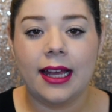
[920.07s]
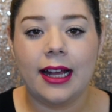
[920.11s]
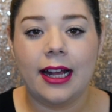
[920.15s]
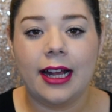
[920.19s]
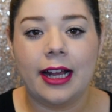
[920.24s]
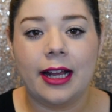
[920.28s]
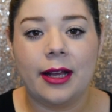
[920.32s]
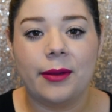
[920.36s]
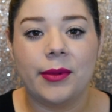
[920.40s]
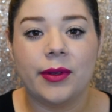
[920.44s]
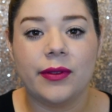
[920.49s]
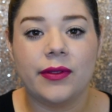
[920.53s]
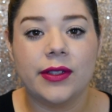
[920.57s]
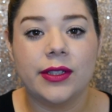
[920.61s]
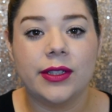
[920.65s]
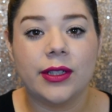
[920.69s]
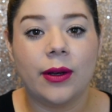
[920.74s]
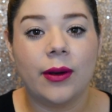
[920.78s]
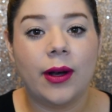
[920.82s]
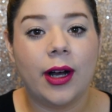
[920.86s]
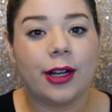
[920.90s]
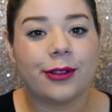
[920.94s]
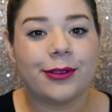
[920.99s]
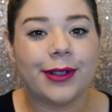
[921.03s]
If you
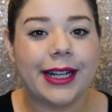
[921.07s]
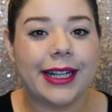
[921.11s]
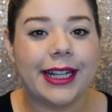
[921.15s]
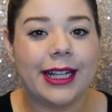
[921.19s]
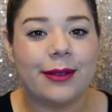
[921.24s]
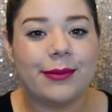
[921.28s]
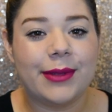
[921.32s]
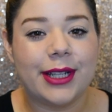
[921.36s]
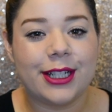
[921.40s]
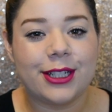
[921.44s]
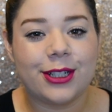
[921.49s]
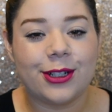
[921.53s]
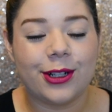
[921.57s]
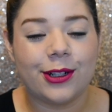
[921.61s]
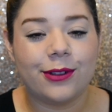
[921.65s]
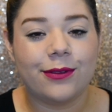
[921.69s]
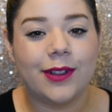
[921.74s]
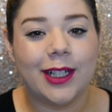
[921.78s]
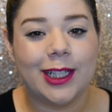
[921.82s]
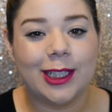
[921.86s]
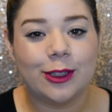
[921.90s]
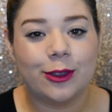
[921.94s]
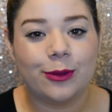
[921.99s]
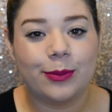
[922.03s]
don't already, make sure to
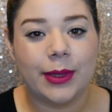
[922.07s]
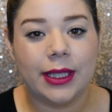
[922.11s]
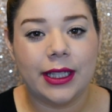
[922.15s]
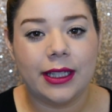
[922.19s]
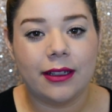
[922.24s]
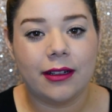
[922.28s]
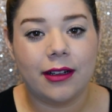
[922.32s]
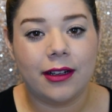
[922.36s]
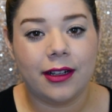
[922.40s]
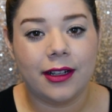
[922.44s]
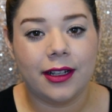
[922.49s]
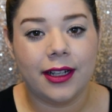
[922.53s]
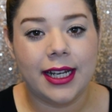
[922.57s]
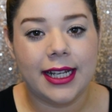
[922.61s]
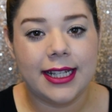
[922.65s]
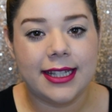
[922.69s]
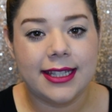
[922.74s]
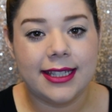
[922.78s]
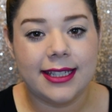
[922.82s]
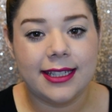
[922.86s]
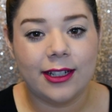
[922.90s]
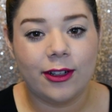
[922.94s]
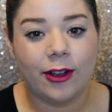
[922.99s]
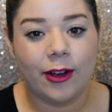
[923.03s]
follow me on
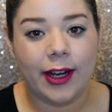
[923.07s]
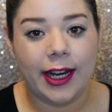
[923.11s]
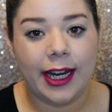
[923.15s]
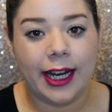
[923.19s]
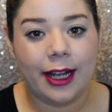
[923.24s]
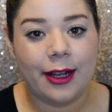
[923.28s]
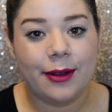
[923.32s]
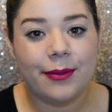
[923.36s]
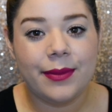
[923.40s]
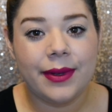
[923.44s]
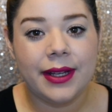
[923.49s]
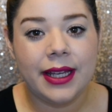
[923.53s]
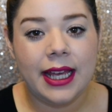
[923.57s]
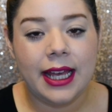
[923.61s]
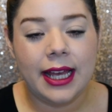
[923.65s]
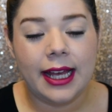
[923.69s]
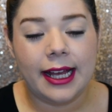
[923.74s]
Instagram.